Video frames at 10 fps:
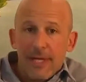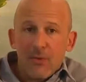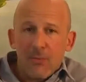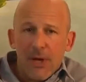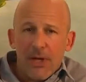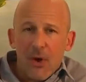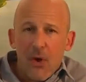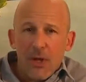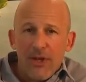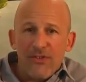that's what my
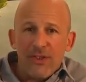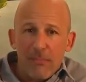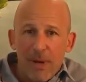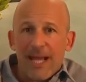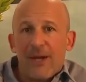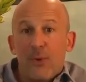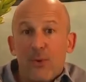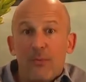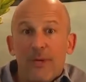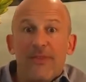colleagues at the bank
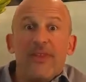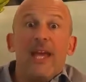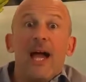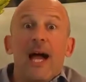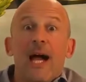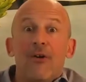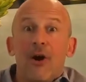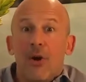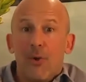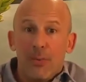called me, the
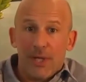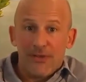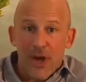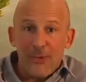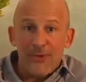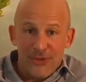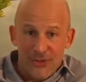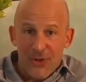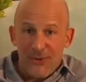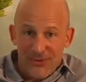Arrow, because I was
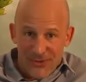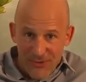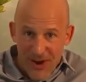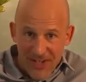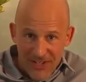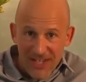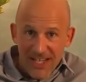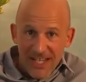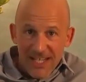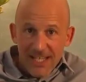so straight
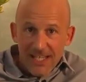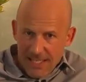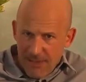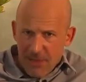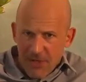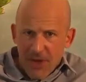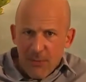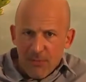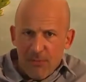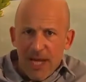and because I
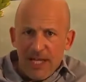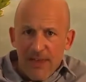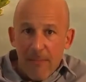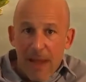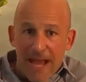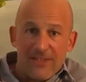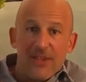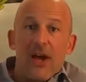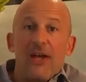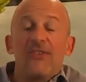was a pain in their
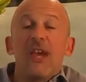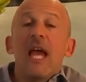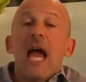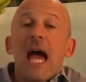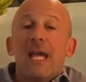backsides.